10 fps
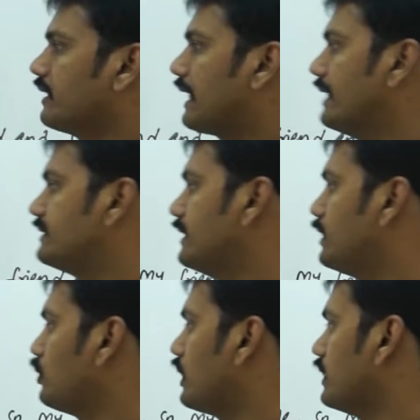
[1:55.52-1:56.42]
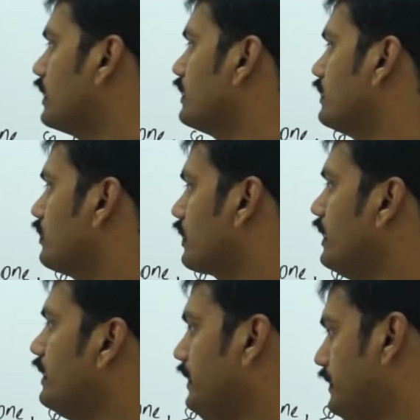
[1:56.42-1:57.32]
can sit together,
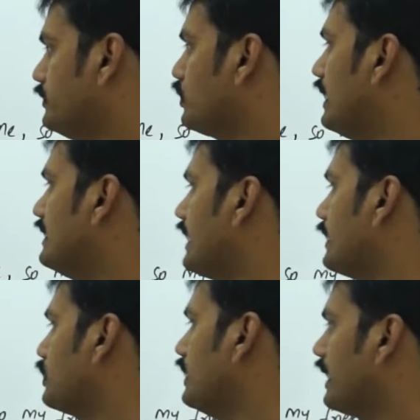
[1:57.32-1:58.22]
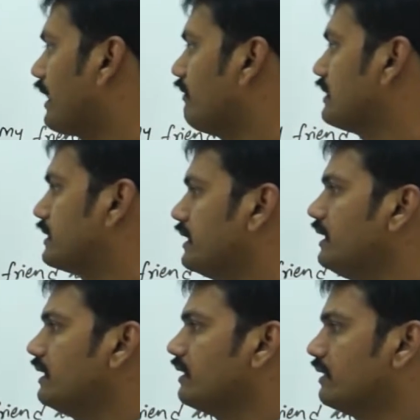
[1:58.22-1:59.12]
okay? So he is actually
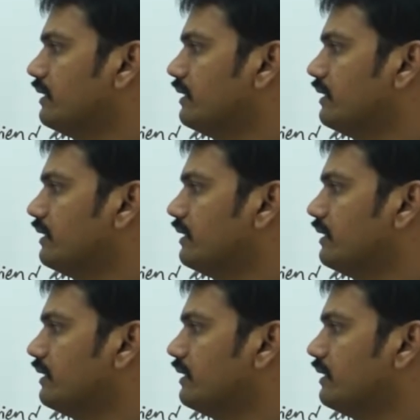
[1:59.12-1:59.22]
requesting.